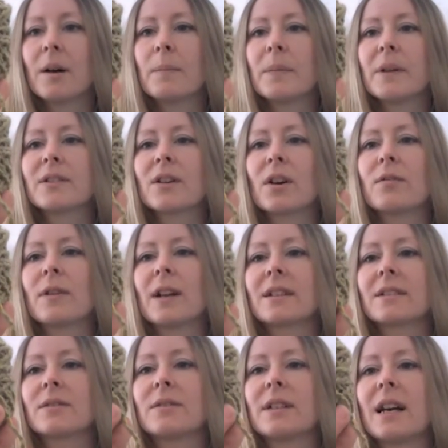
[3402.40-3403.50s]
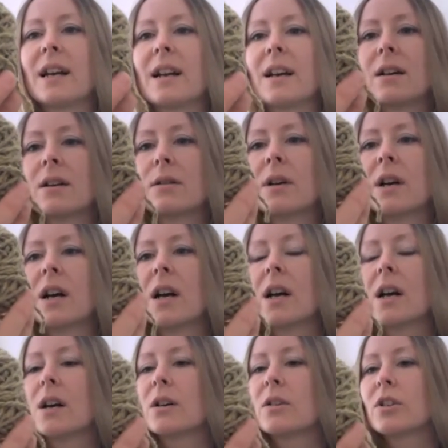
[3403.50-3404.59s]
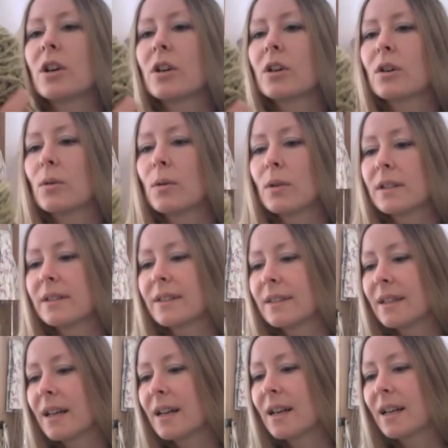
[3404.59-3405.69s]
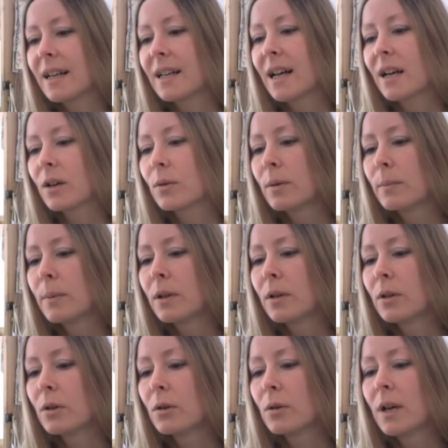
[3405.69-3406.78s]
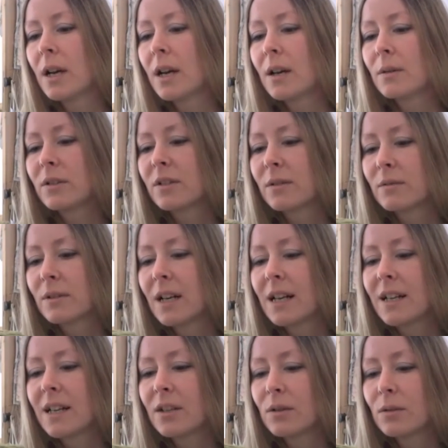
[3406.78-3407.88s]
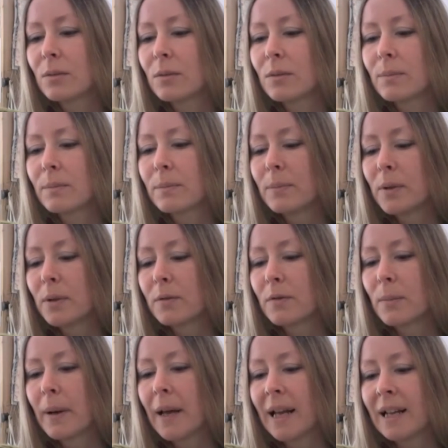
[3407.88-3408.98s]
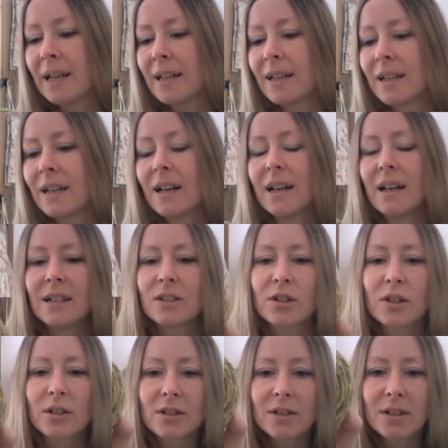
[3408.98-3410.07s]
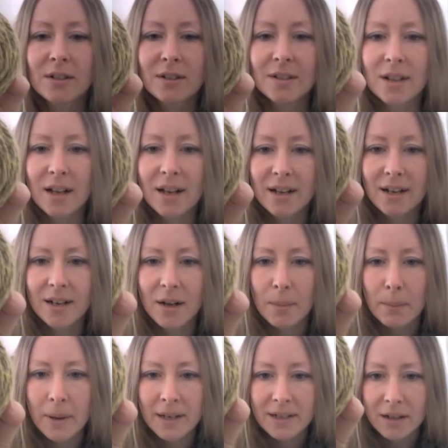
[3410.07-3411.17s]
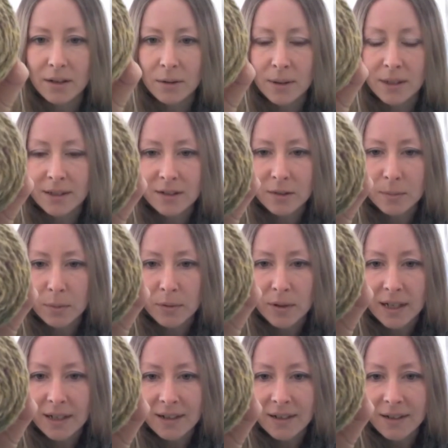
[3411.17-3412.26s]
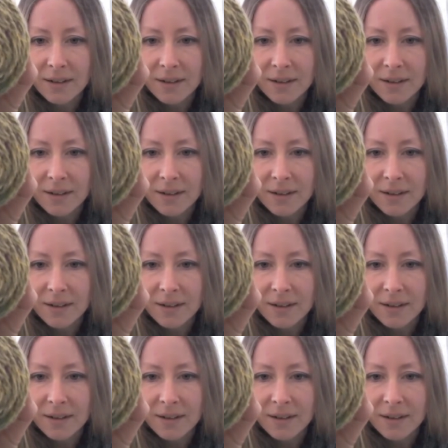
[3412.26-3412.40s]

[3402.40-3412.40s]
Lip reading: It's got flecks of yellow, turquoise in there, like an aqua blue, some really cute, beautiful pink. It just looks like a meadow in spring.